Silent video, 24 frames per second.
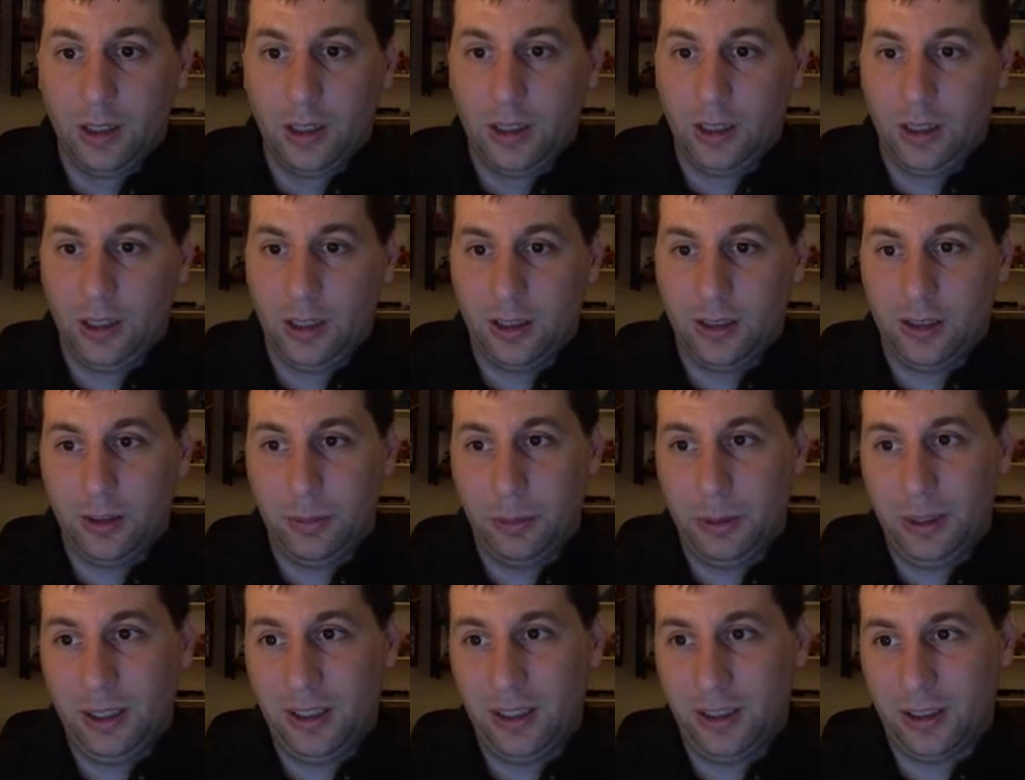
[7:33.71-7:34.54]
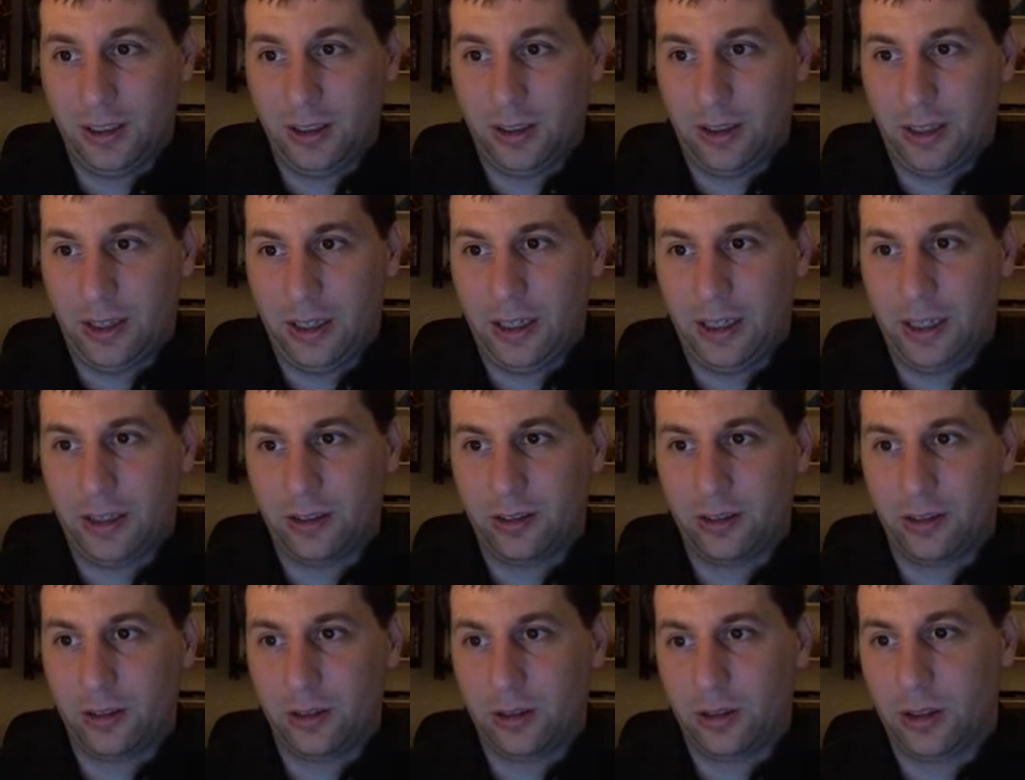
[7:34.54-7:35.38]
And depending on the
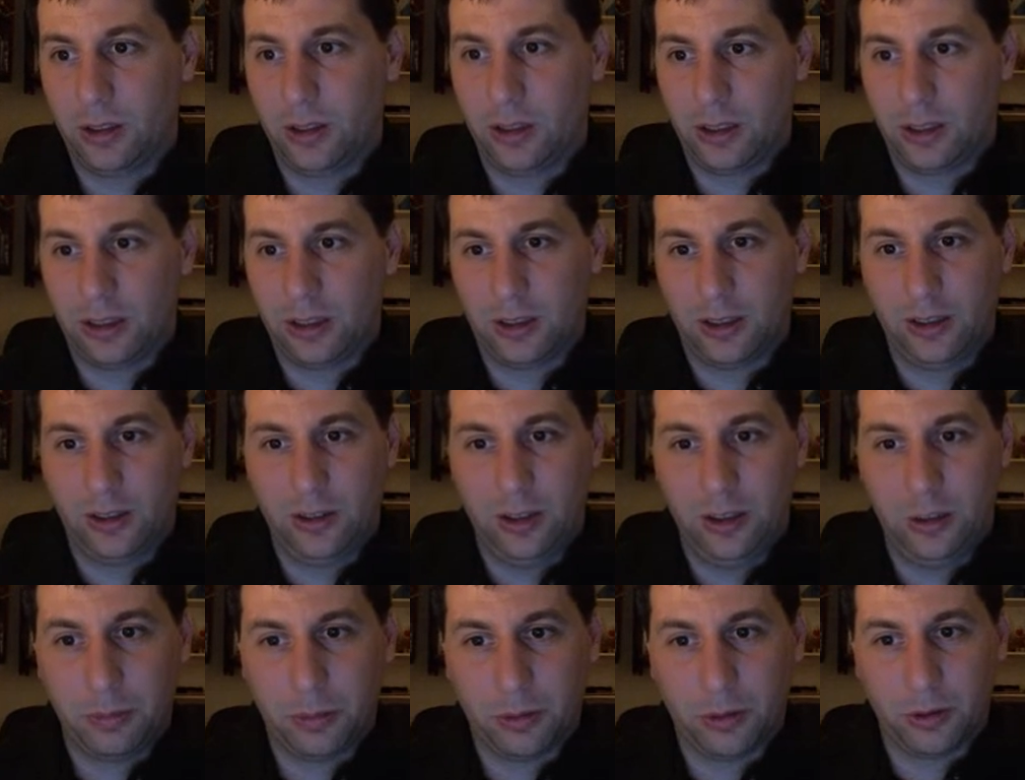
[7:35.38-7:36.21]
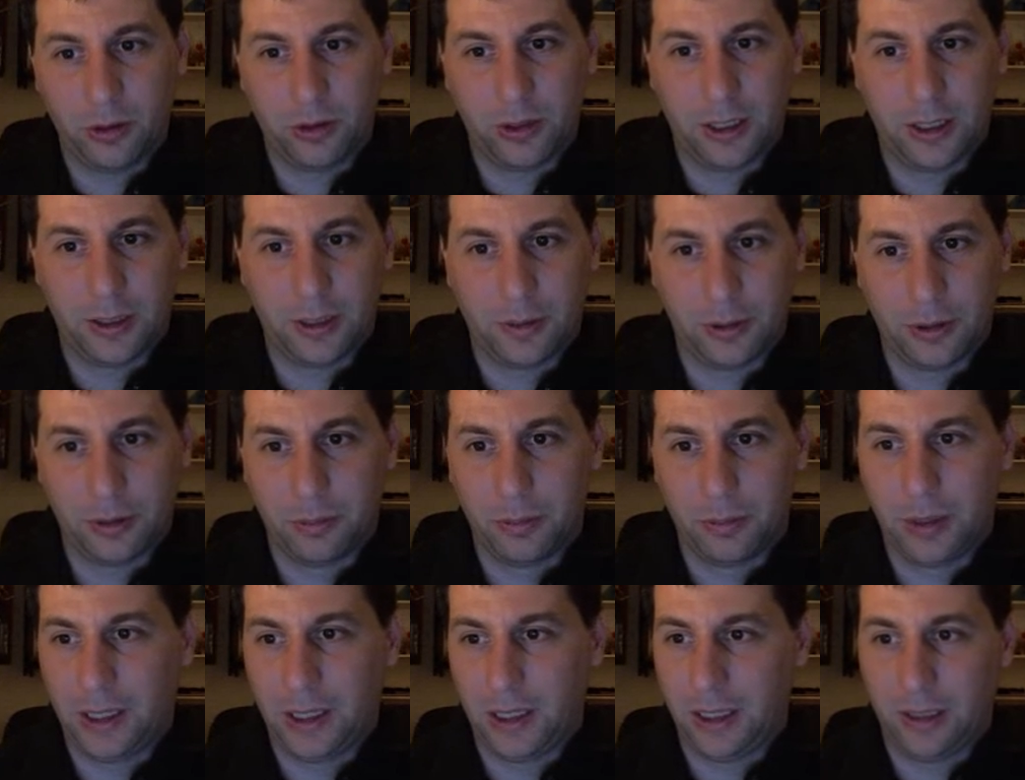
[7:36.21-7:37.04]
task, uh, a chief programmer
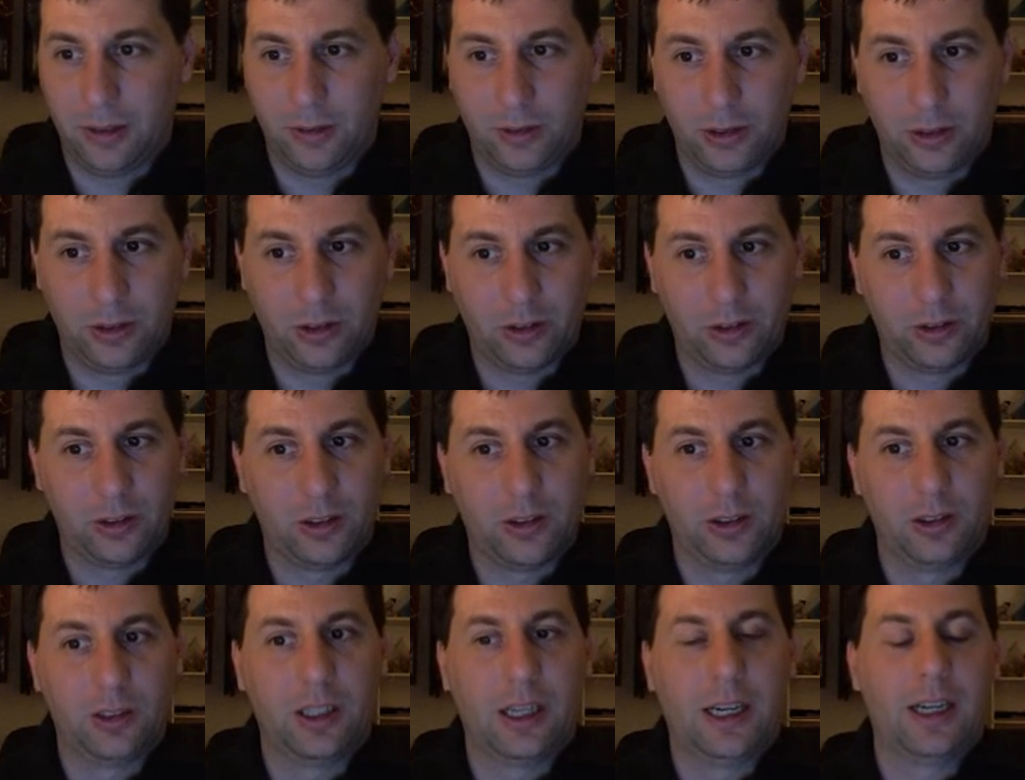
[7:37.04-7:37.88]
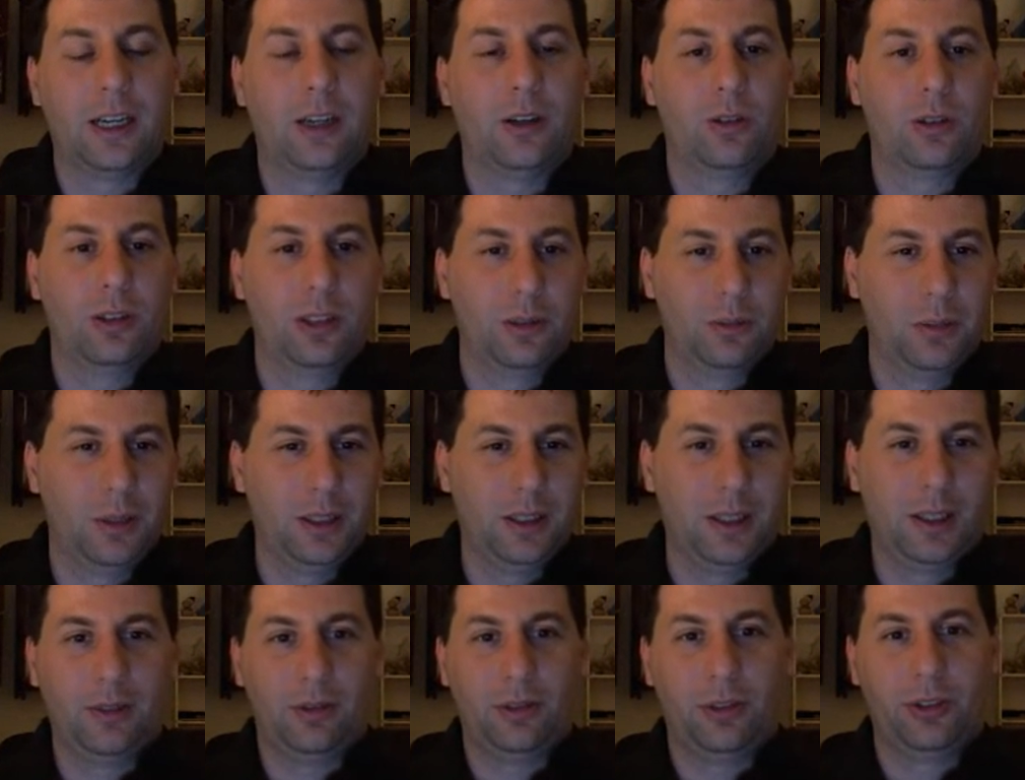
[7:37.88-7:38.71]
may even just allow a
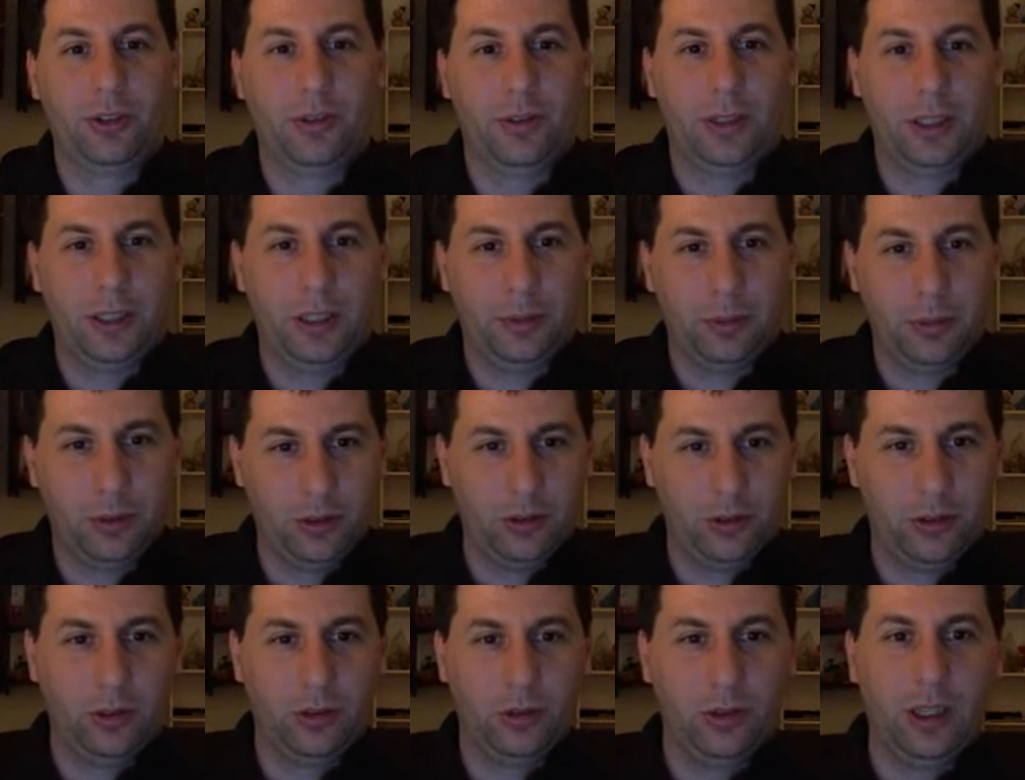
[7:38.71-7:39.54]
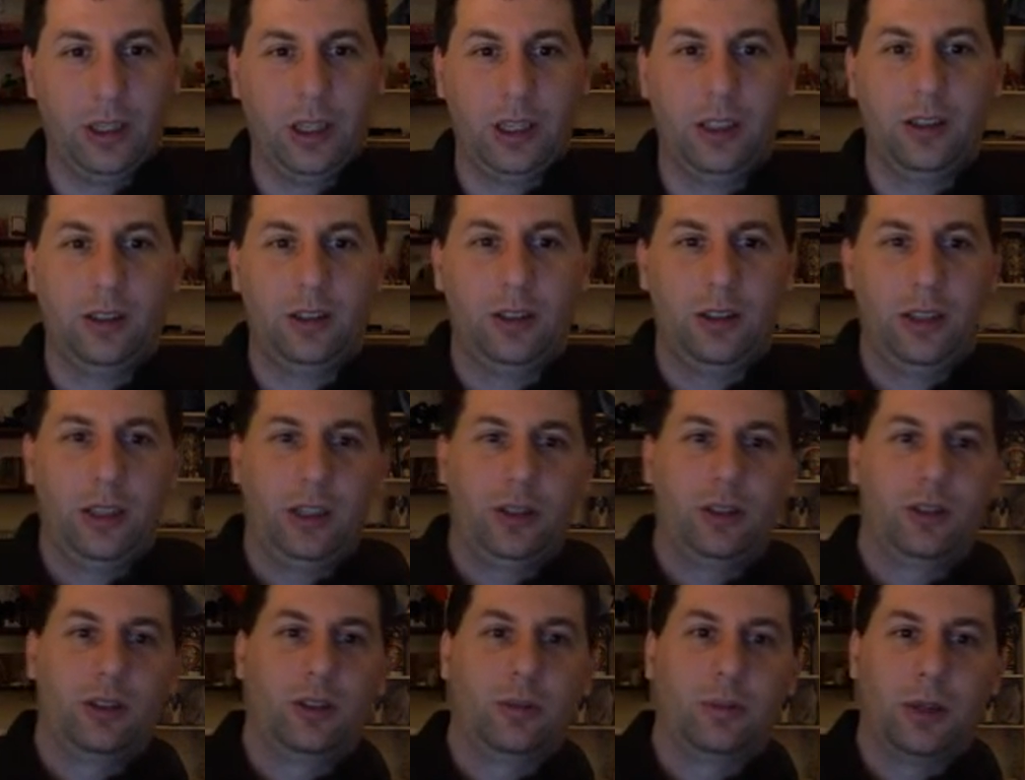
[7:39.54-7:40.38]
mid-level developer to take an
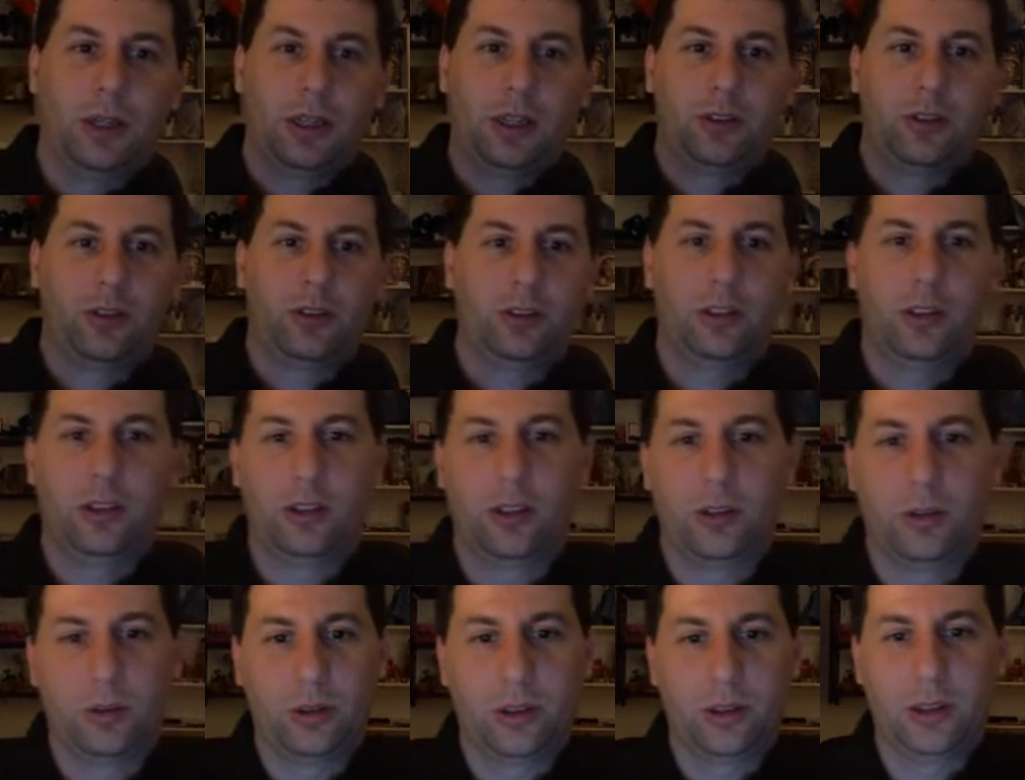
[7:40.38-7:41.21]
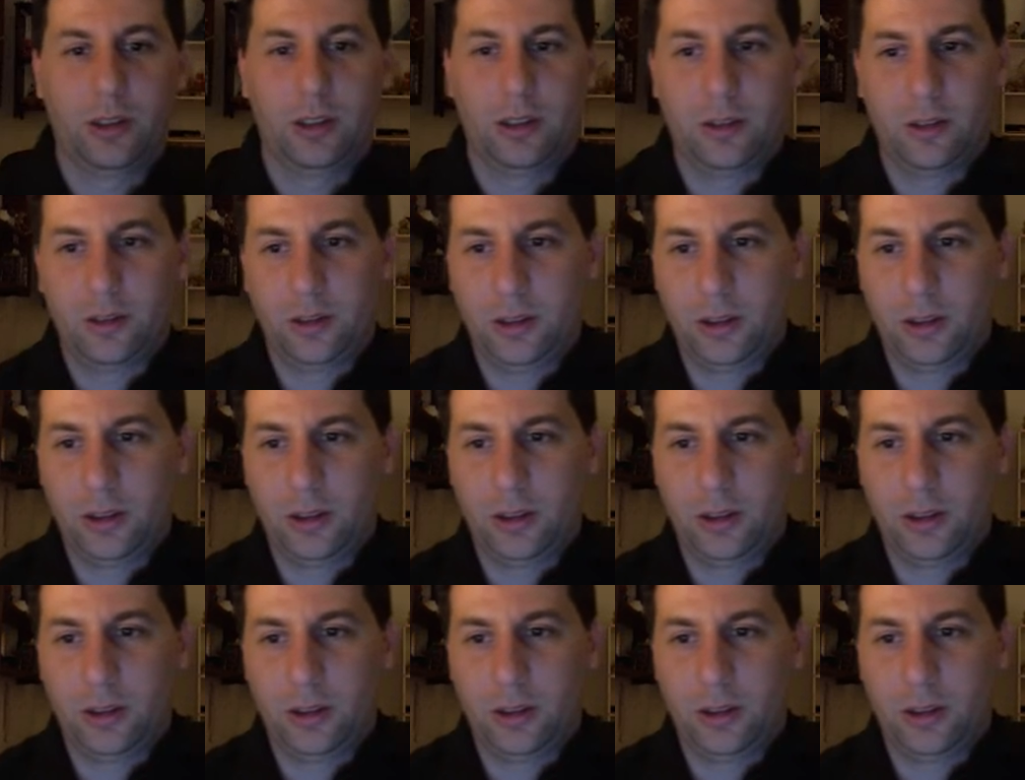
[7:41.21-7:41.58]
area of the project and go with it.